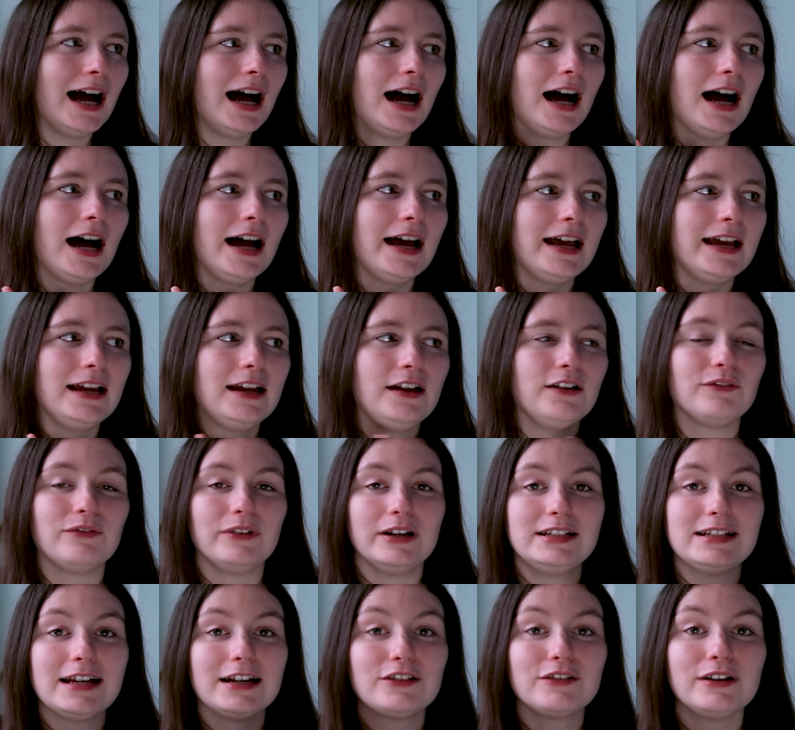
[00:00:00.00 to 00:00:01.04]
I
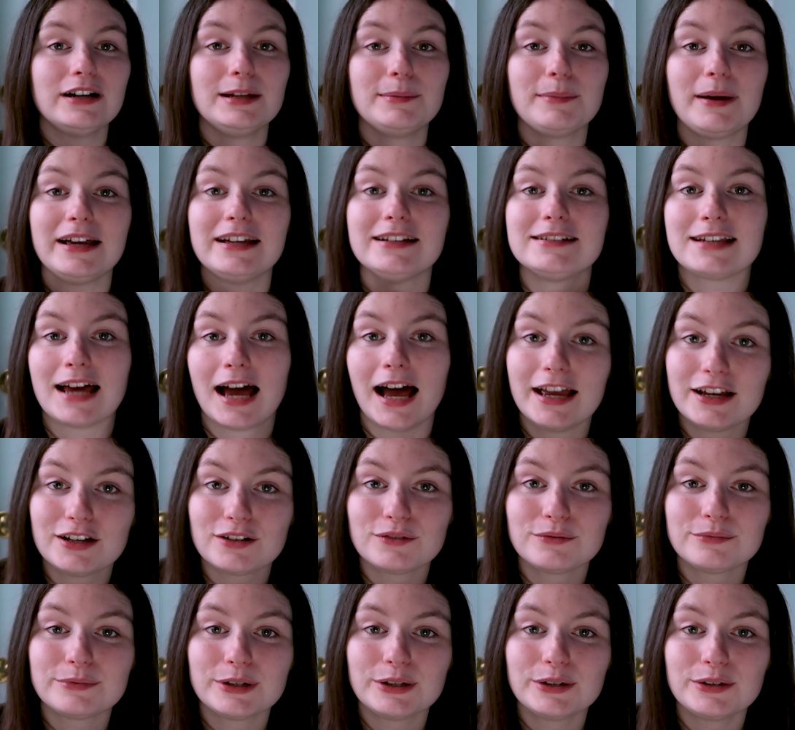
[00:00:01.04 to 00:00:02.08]
redecorated my
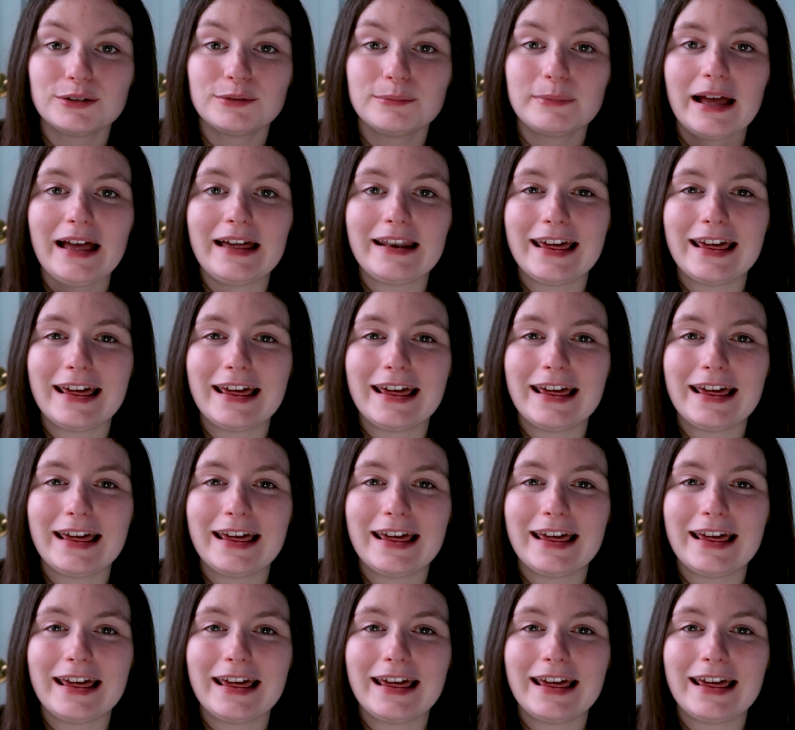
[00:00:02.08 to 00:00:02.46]
entire room